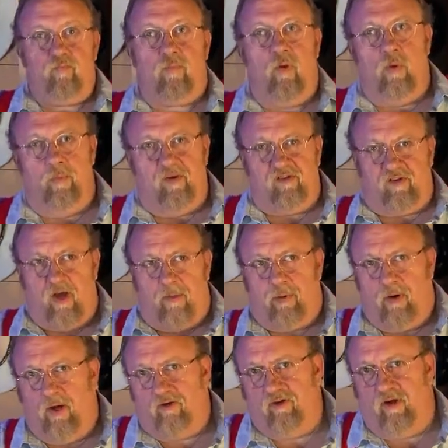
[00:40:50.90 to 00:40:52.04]
when we stopped
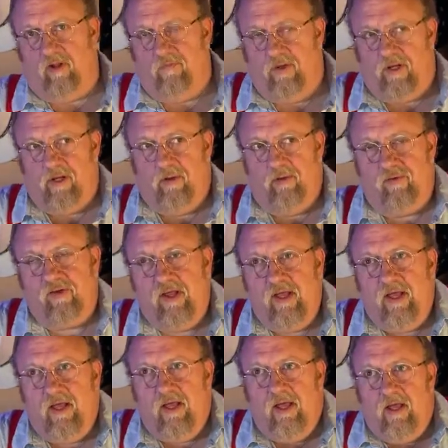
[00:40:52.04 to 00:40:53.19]
production on the videos.
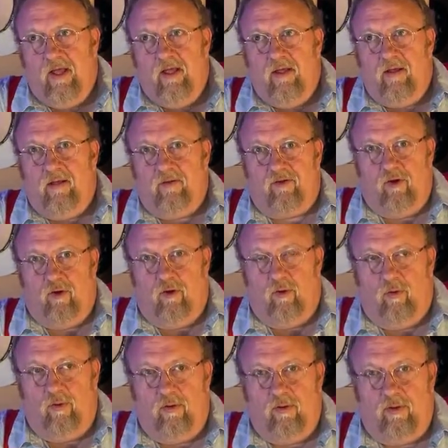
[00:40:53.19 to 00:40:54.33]

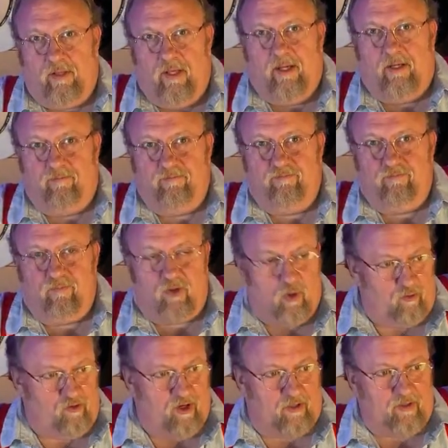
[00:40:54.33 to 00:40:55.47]
So yeah,
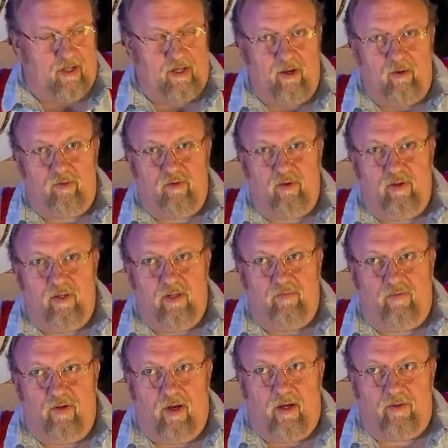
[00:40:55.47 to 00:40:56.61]
go check that out, and
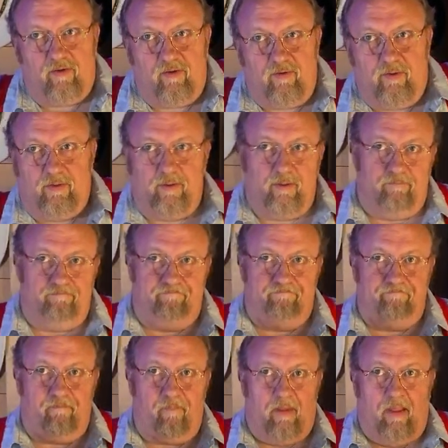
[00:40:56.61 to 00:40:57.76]
if not, um,
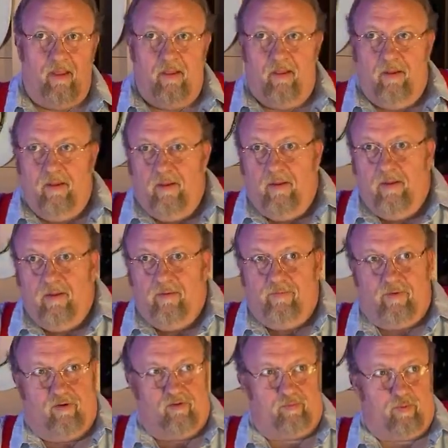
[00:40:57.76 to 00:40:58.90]

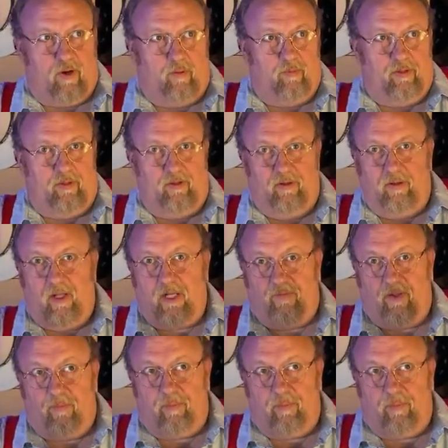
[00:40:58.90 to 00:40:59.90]
there's probably a lot of other